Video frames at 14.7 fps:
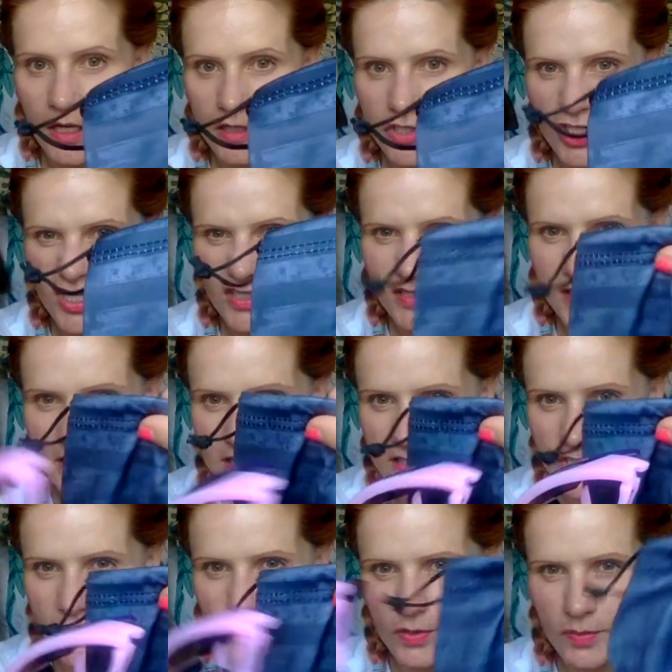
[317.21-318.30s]
just these
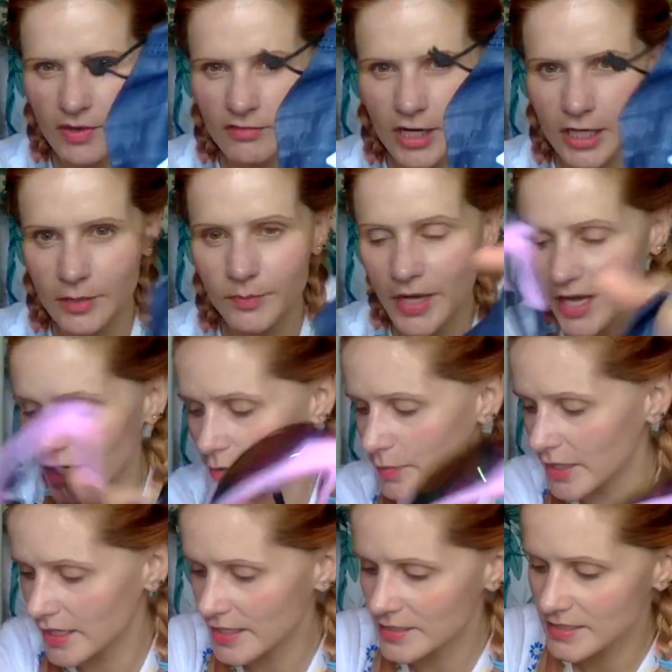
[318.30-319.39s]
two in my running bag,
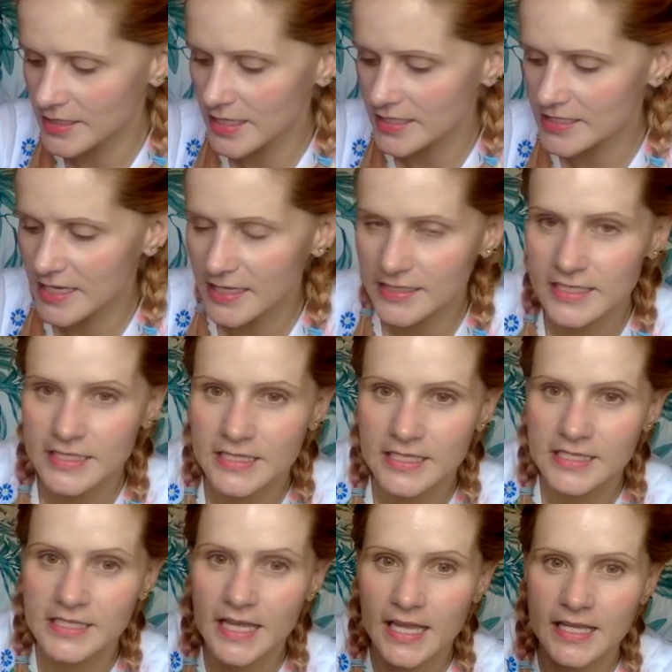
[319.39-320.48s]
because as nice as
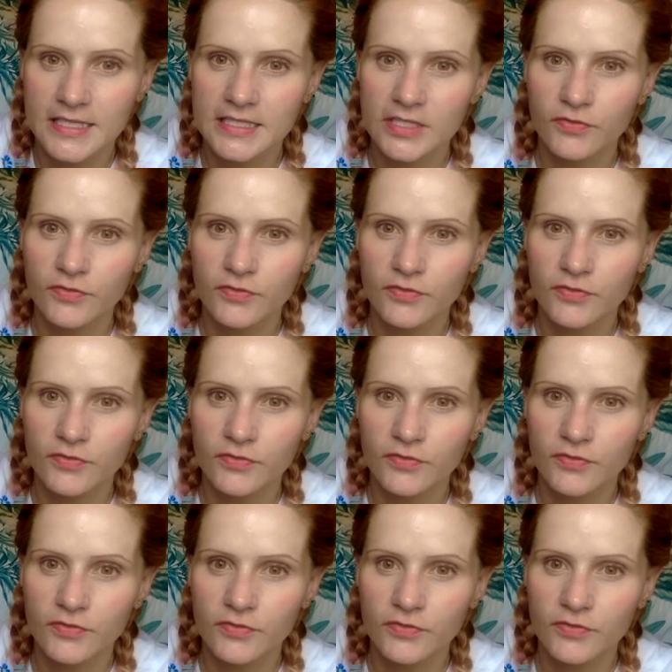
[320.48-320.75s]
this is,